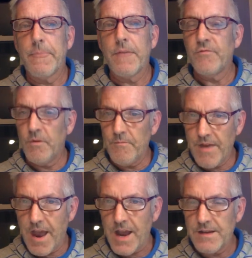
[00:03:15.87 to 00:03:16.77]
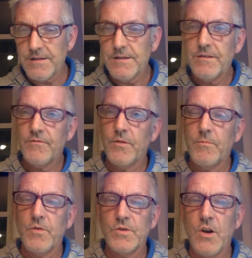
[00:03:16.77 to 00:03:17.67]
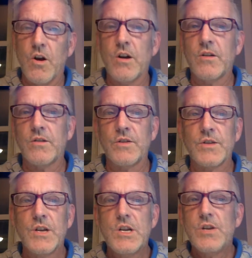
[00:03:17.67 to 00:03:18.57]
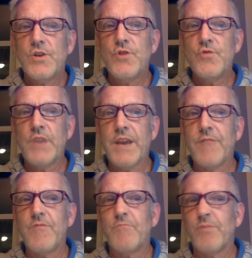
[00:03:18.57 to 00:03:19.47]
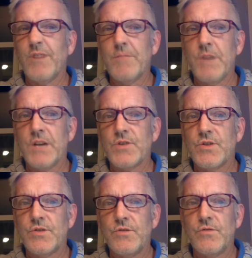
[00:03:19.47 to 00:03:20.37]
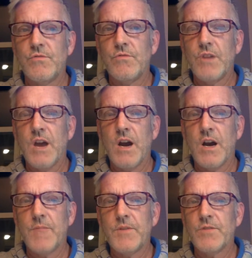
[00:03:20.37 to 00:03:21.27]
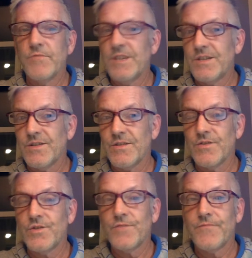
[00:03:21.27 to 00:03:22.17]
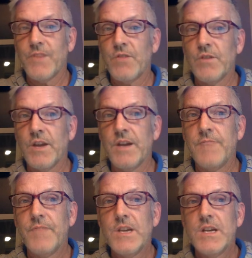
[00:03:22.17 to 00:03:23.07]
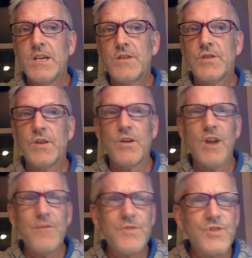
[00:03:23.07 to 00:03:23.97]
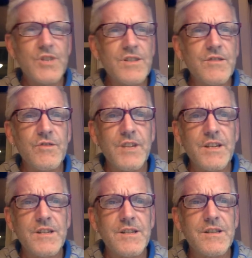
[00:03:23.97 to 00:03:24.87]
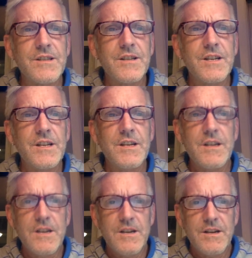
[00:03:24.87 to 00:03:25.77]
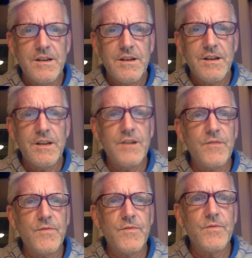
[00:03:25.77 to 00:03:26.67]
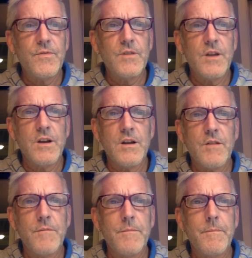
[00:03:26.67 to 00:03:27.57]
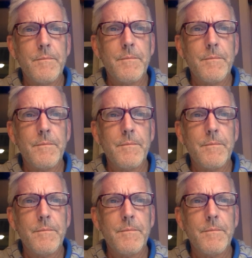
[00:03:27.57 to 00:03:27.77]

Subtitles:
from those articles, you can pretty much do your research. Okay, so I was just looking to see if I'm